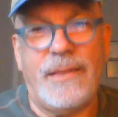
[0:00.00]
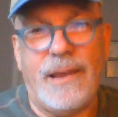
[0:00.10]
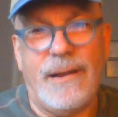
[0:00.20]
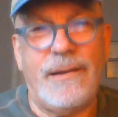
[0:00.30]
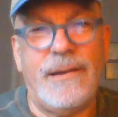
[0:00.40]

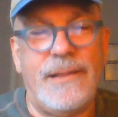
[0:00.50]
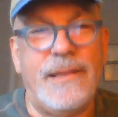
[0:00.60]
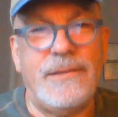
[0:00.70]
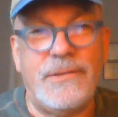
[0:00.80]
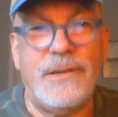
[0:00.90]
there.
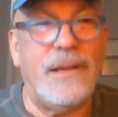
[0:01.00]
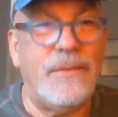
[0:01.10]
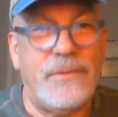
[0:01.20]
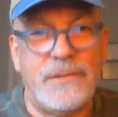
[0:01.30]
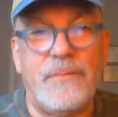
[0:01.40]
And then, sure
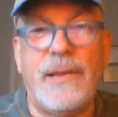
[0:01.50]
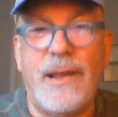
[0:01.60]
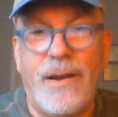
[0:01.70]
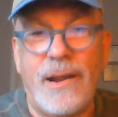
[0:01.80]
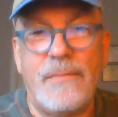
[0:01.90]
enough, there's a
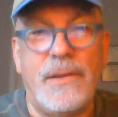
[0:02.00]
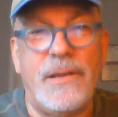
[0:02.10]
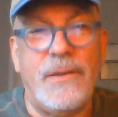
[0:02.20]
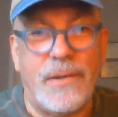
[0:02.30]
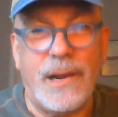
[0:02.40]
big argument,
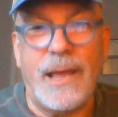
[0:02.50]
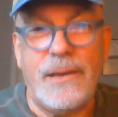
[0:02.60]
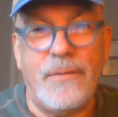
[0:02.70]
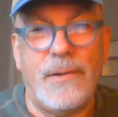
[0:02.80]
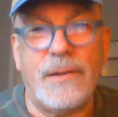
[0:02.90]
and you were
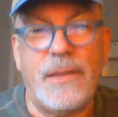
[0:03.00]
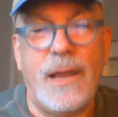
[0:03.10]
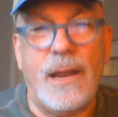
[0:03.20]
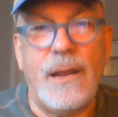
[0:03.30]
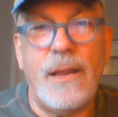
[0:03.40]
glad you weren't
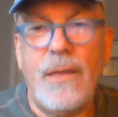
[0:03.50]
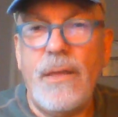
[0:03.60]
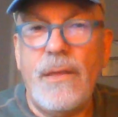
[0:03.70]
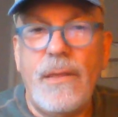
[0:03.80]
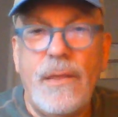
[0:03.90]
there.
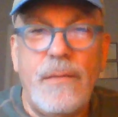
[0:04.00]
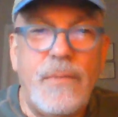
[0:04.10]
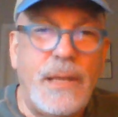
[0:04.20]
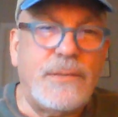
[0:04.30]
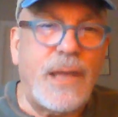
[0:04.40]

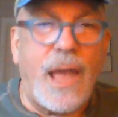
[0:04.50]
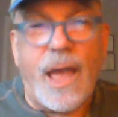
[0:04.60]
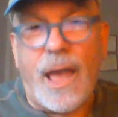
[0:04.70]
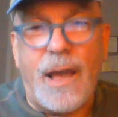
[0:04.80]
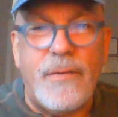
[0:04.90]
Men say,
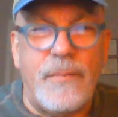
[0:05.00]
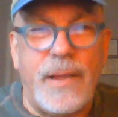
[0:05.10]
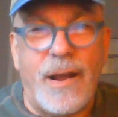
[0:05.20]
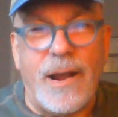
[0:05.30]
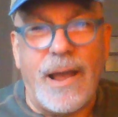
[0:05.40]
ah, it'll
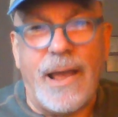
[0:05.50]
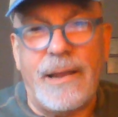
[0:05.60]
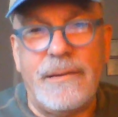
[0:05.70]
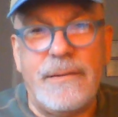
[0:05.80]
be all right.